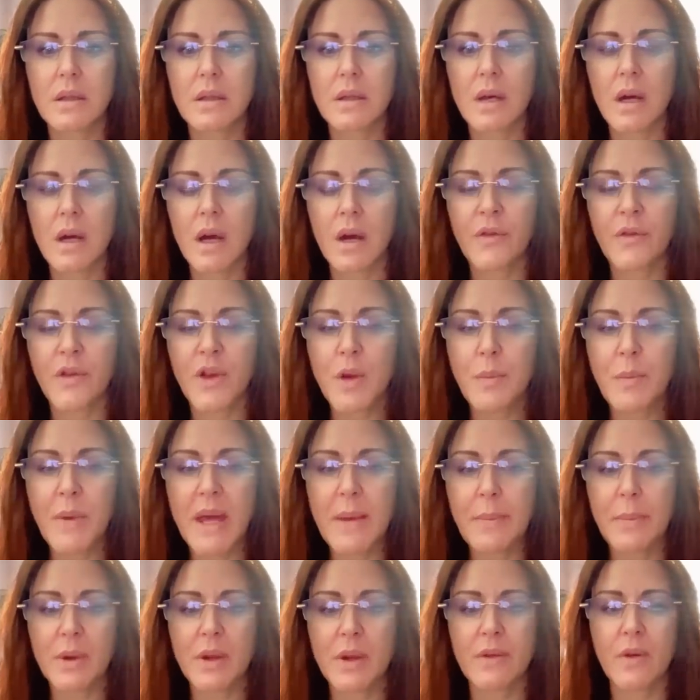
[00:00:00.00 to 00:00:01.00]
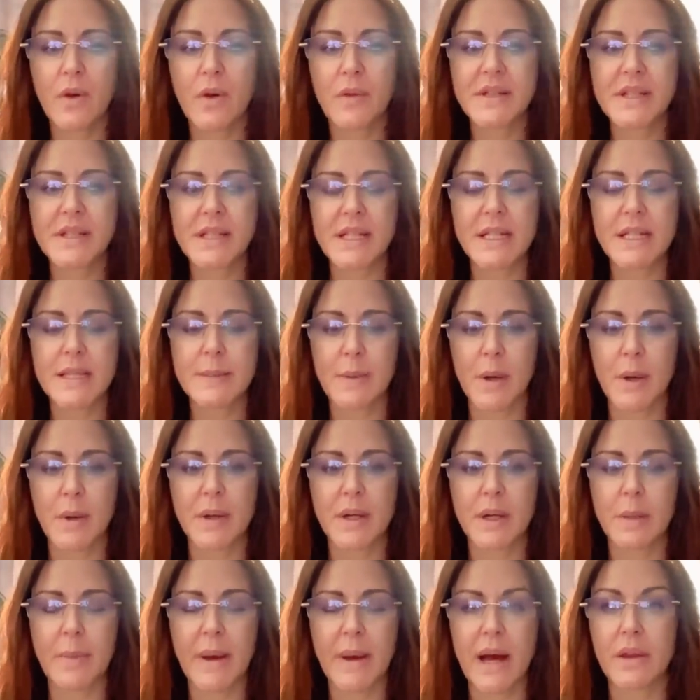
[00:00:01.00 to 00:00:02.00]
a few people have obviously
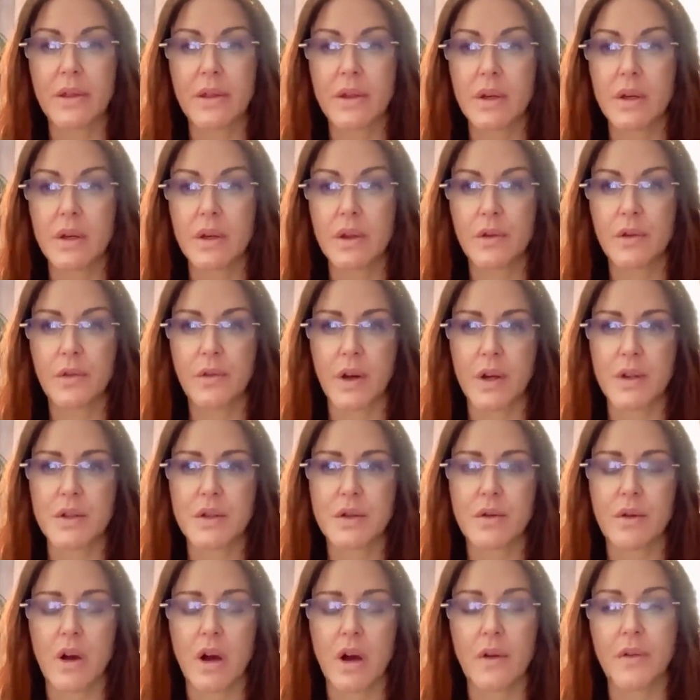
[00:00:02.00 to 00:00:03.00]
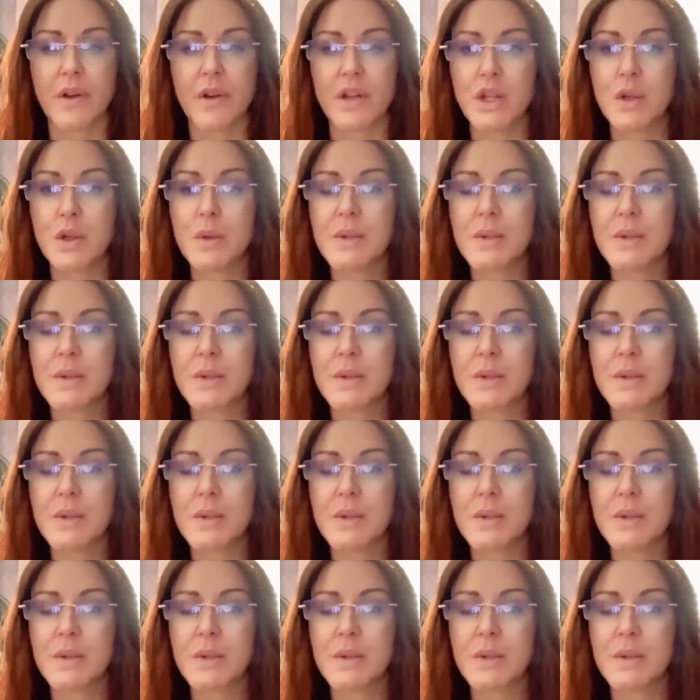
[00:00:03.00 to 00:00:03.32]
spoken about the photograph, and you